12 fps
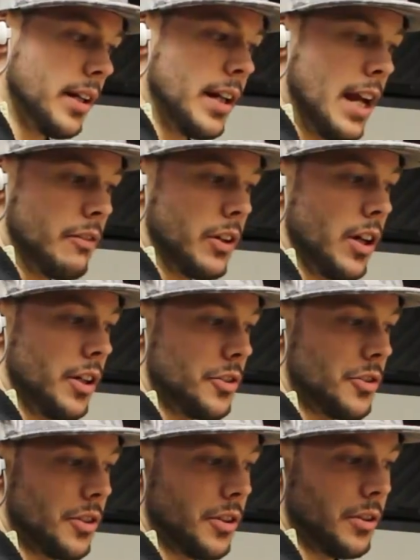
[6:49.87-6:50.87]
and have it cut a
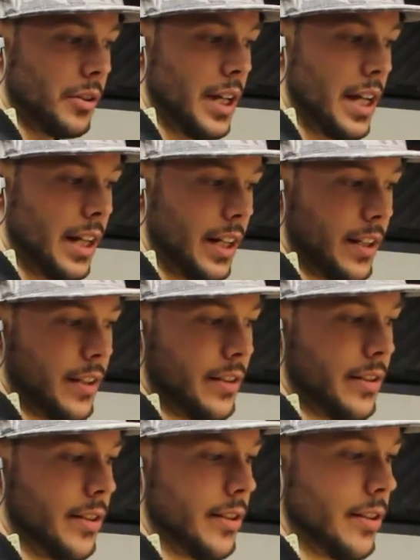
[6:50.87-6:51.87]
circle that
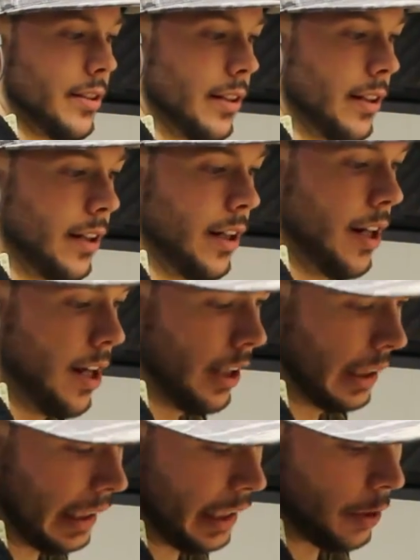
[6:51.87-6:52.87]
is
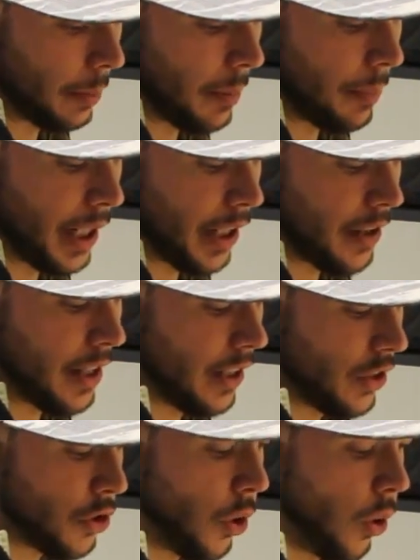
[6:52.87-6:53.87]
a little bit bigger than
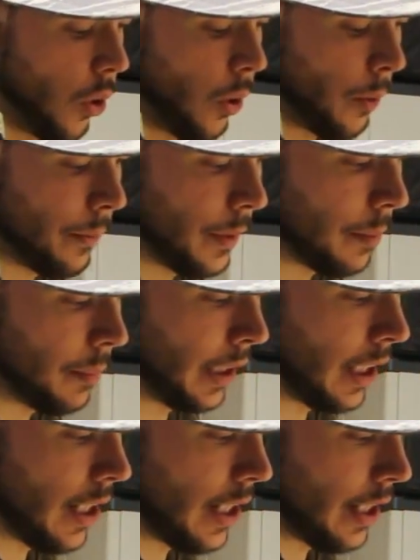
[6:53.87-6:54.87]
this hole,
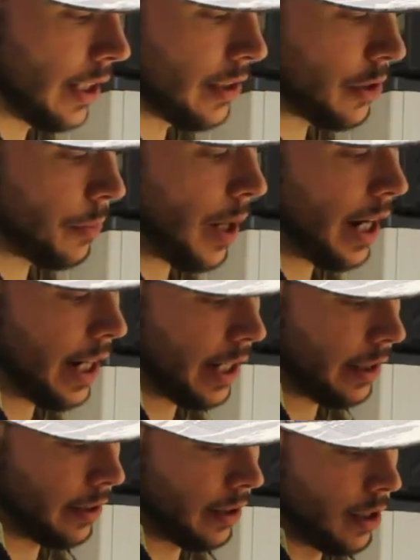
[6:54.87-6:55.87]
because
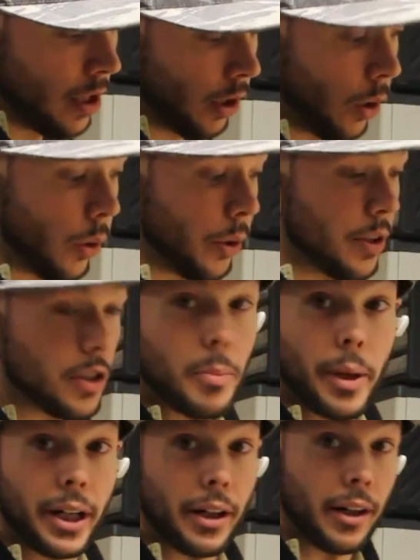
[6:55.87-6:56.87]
probably a 1/4 inch
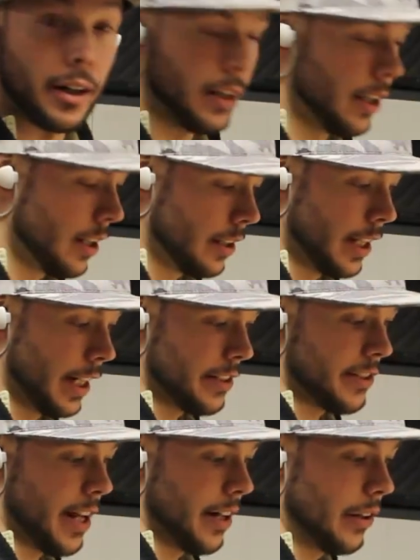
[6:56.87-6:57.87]
bigger than the
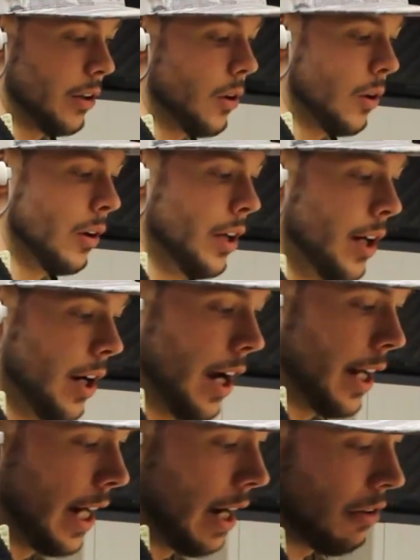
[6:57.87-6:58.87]
center hole.
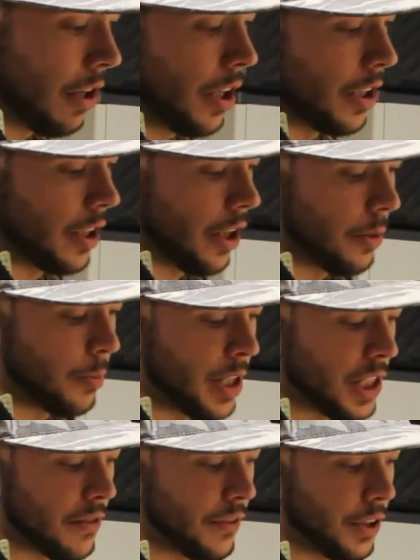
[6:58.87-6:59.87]
And then I'll cut another piece of